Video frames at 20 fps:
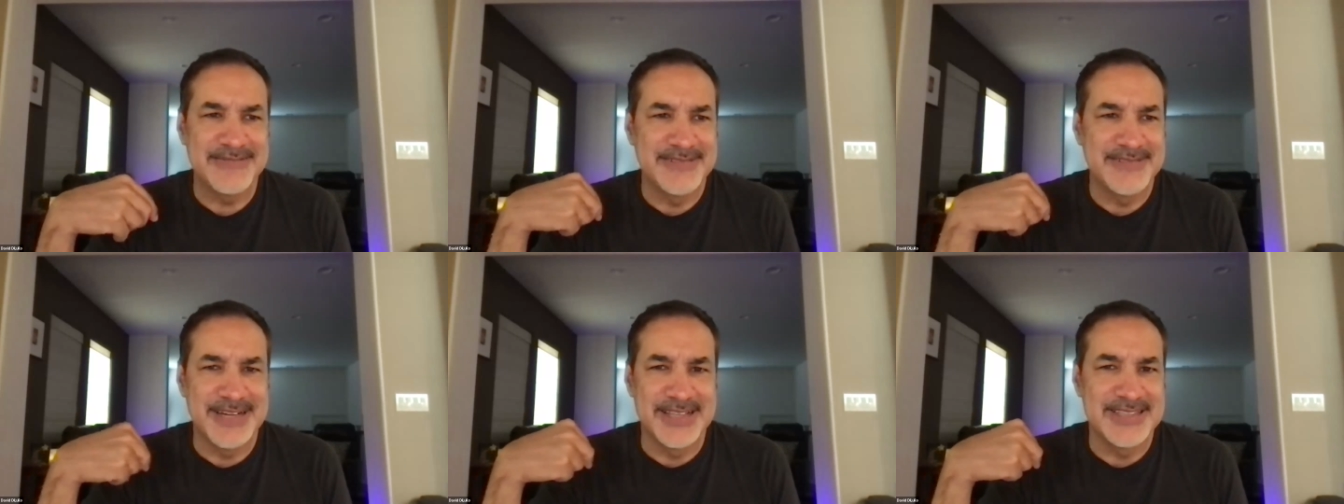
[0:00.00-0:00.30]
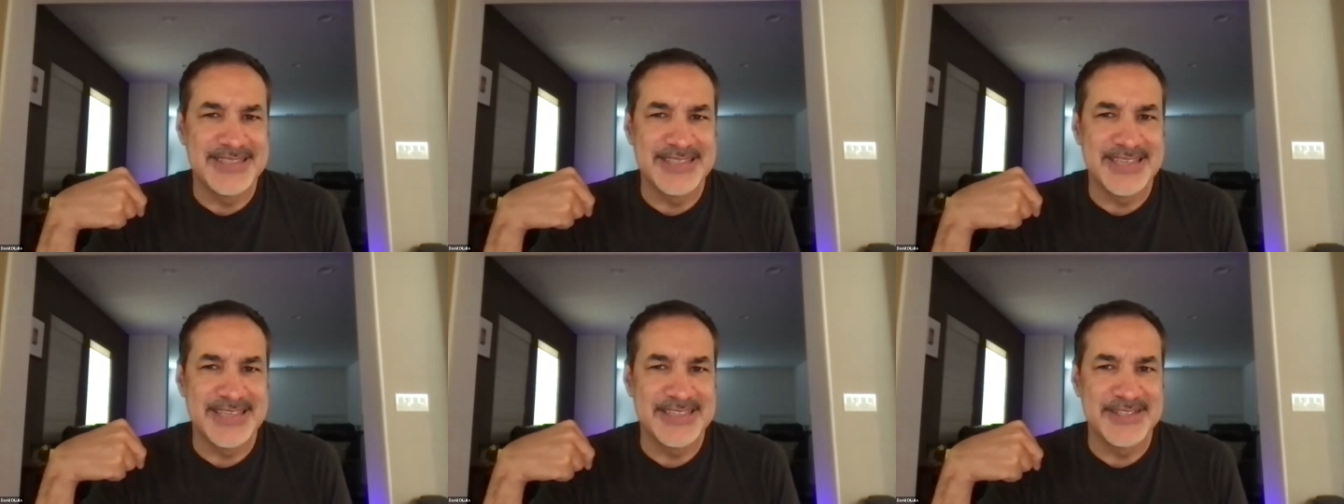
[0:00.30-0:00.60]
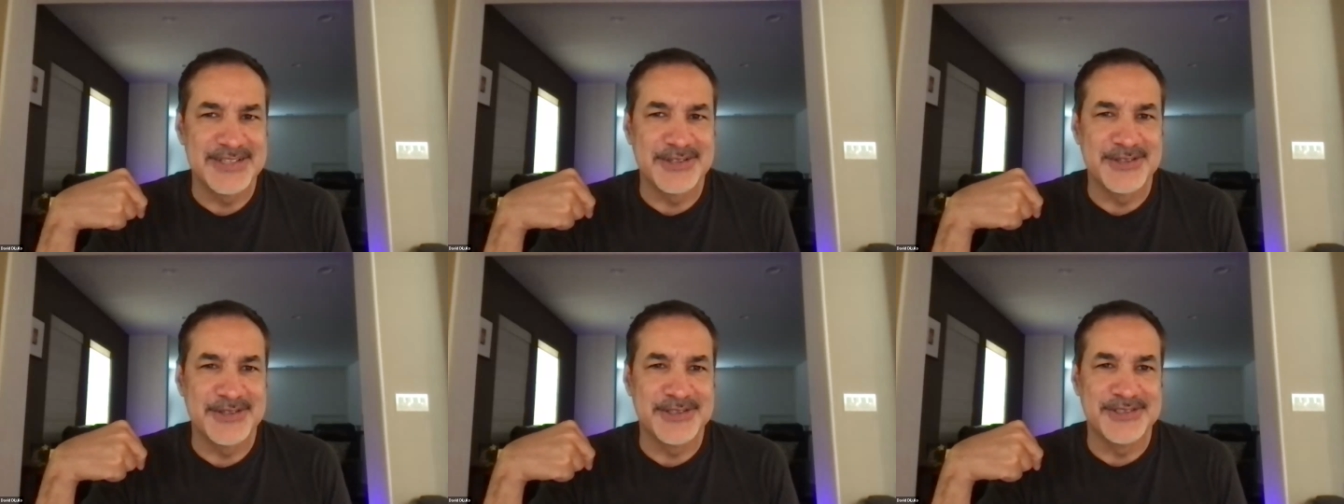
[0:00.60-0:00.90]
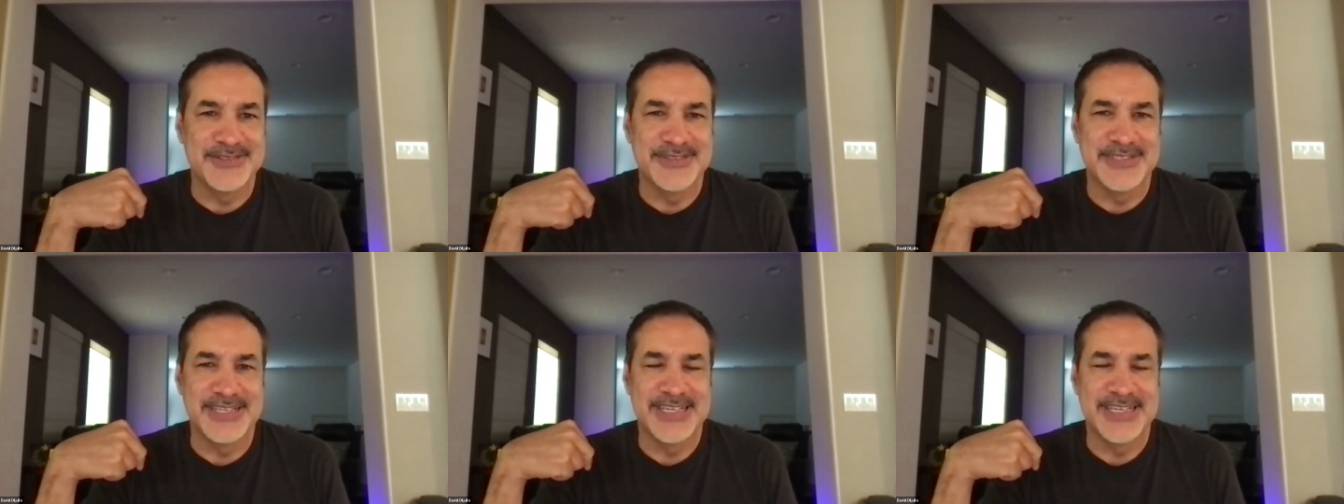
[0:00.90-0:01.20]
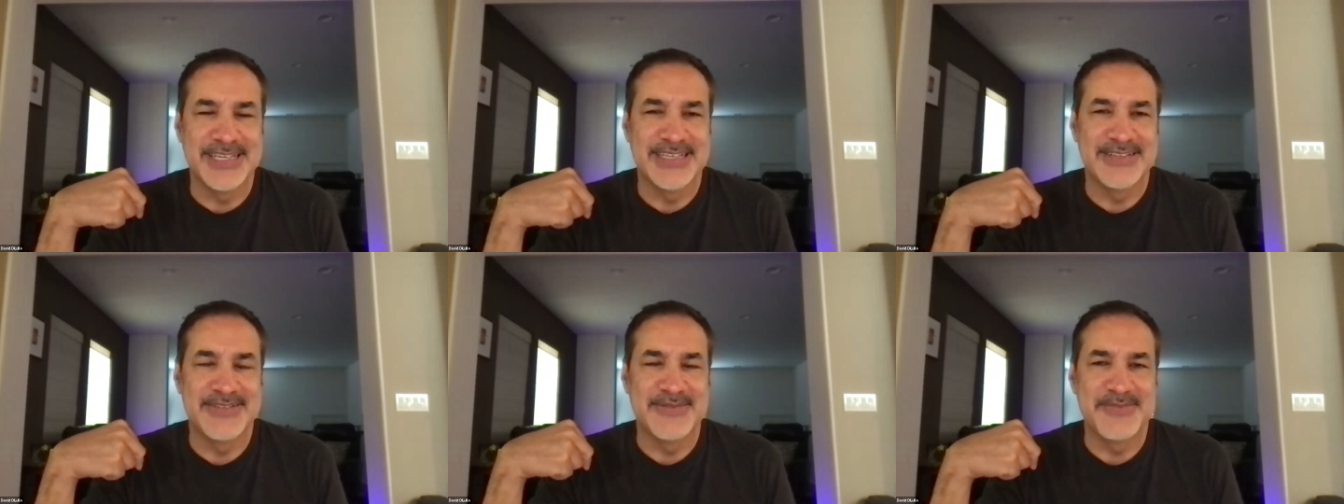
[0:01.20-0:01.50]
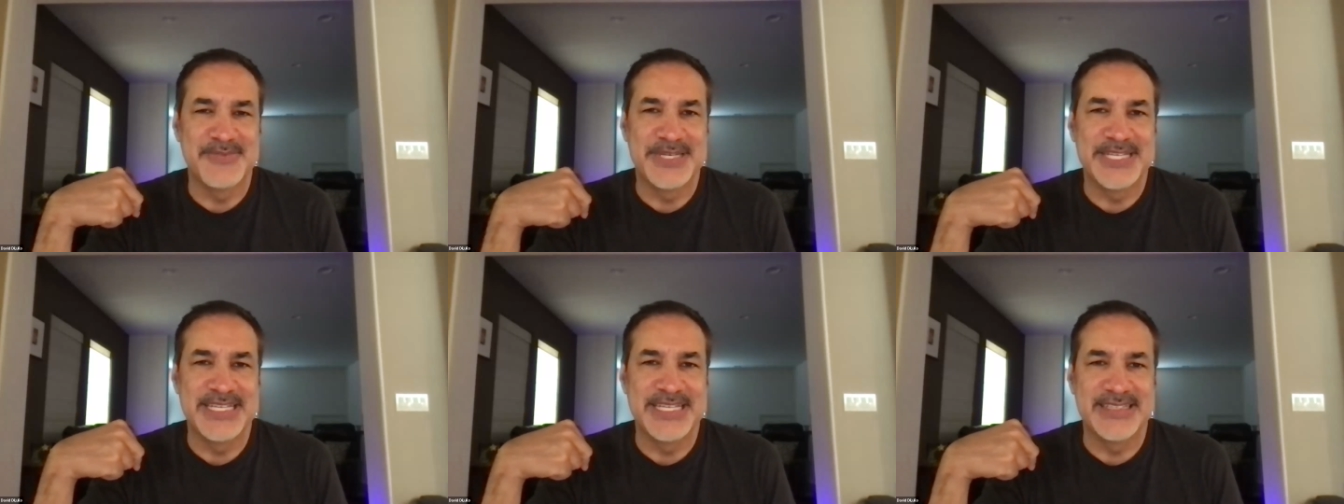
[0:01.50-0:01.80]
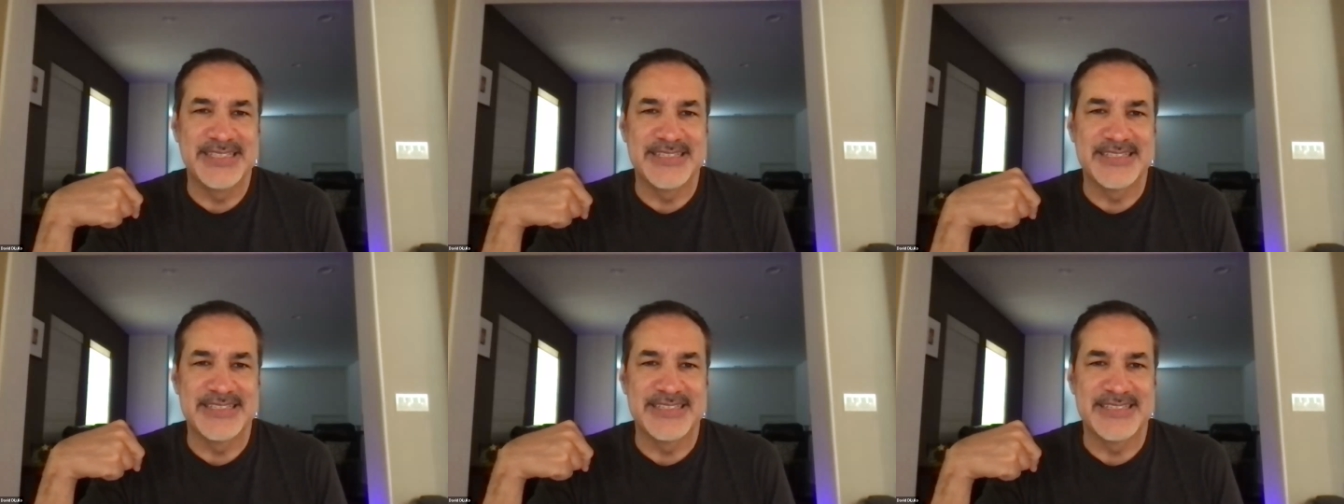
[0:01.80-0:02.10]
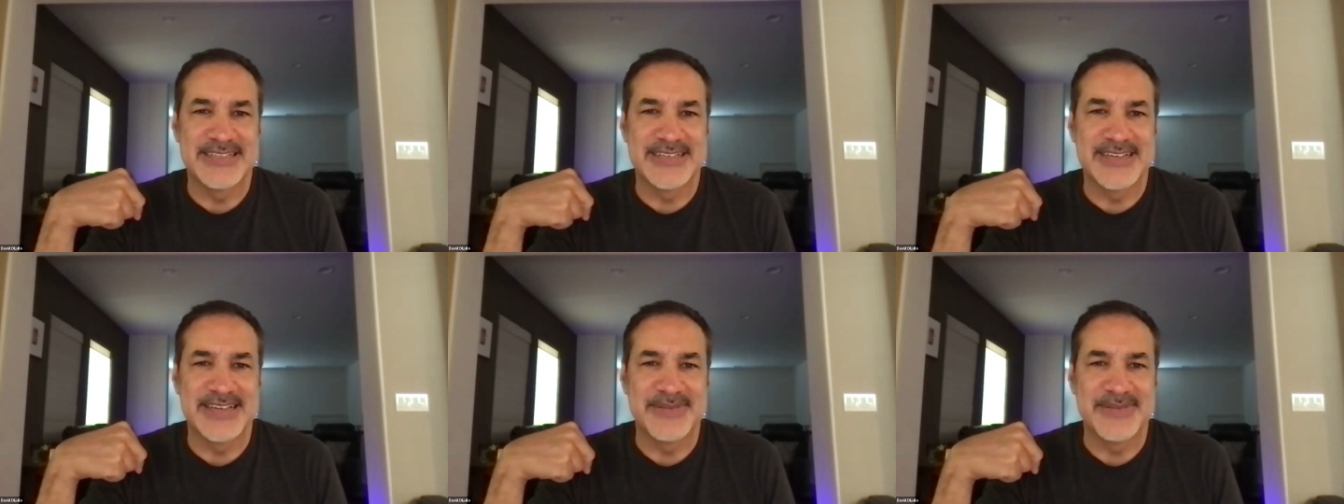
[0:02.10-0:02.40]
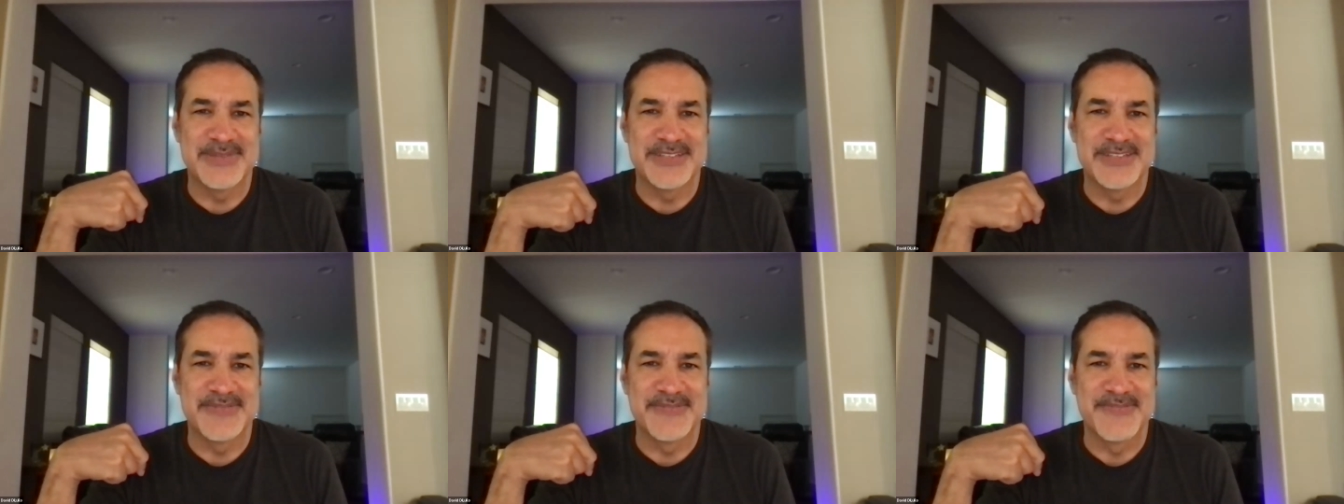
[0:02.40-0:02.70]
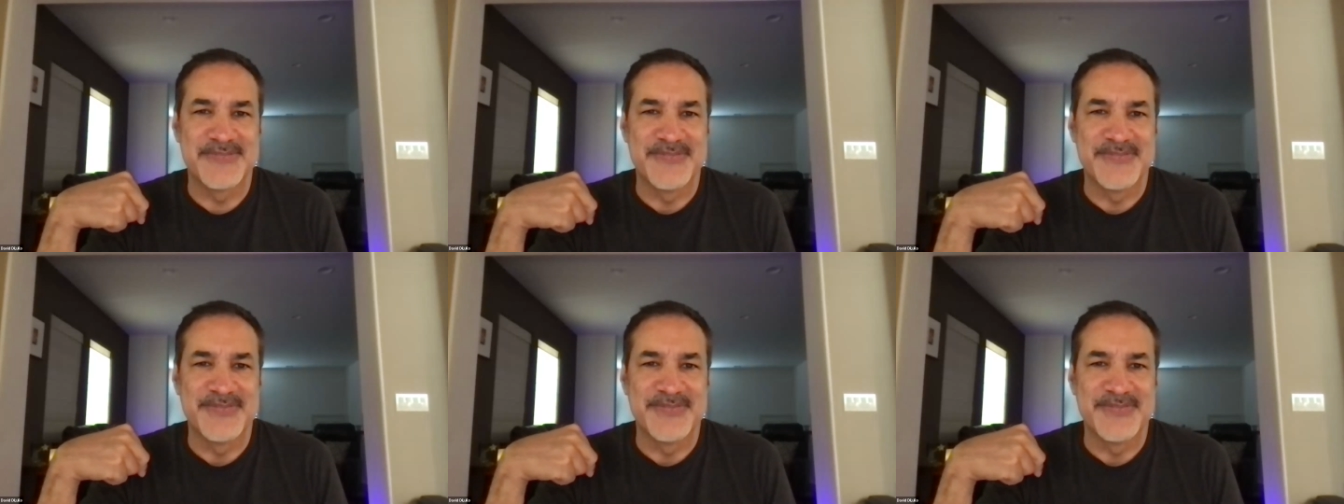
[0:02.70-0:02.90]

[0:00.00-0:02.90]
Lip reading: nonsensical and meaningless at times.